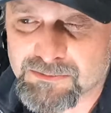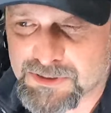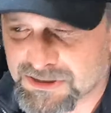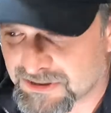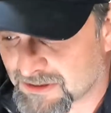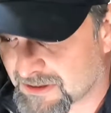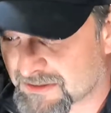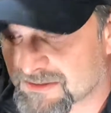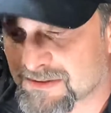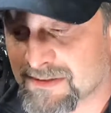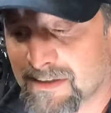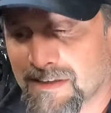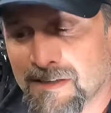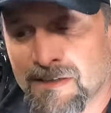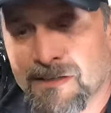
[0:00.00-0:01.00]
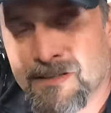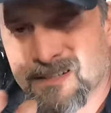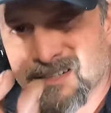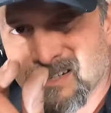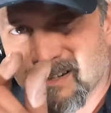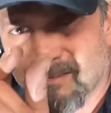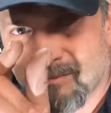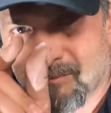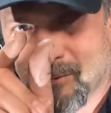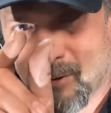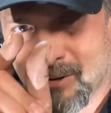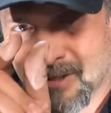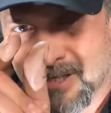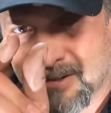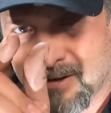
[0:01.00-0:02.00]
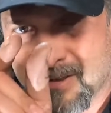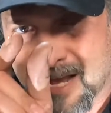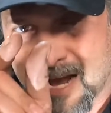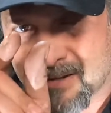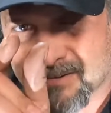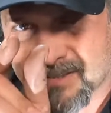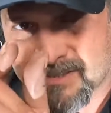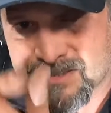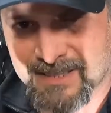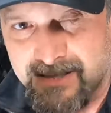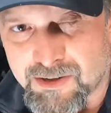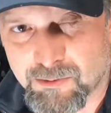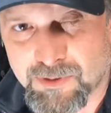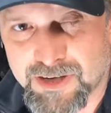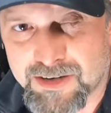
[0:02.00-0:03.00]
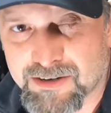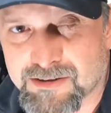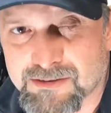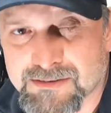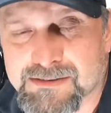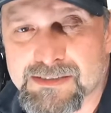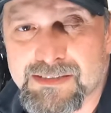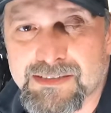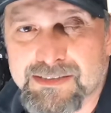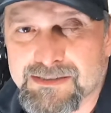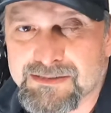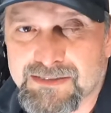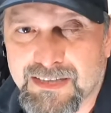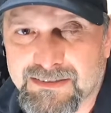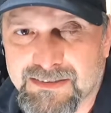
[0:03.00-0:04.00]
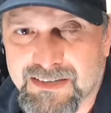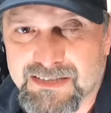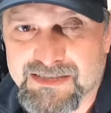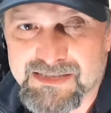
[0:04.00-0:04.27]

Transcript: which is 400 thousandths in the rear, since the